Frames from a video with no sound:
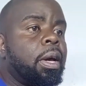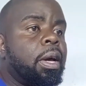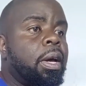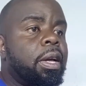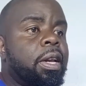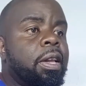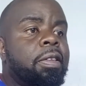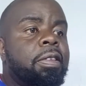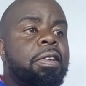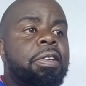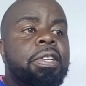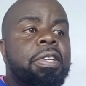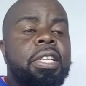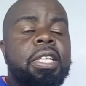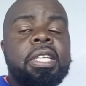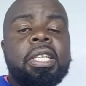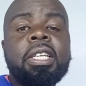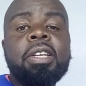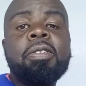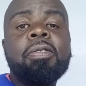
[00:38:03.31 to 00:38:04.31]

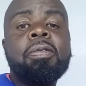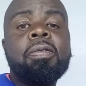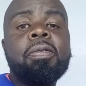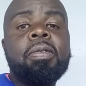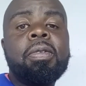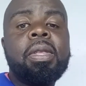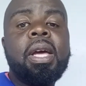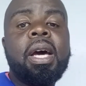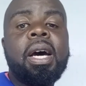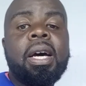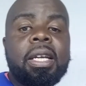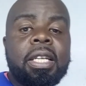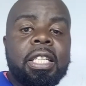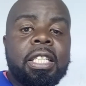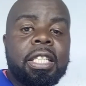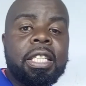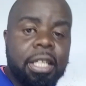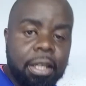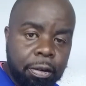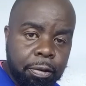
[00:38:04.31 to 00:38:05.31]
Restrictive, they are
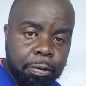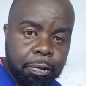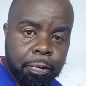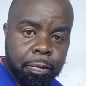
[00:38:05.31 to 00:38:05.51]
stiff.